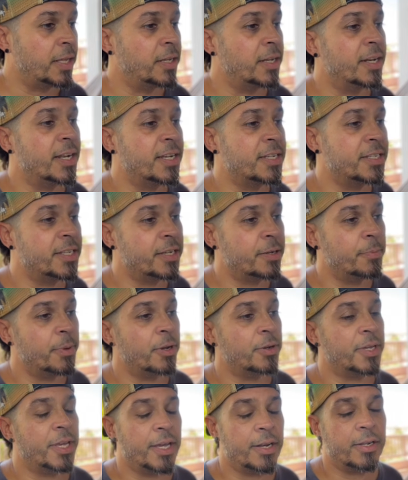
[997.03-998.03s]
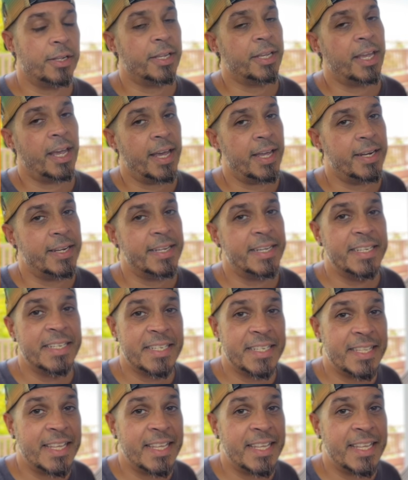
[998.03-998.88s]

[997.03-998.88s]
And the nice thing about Kittl again is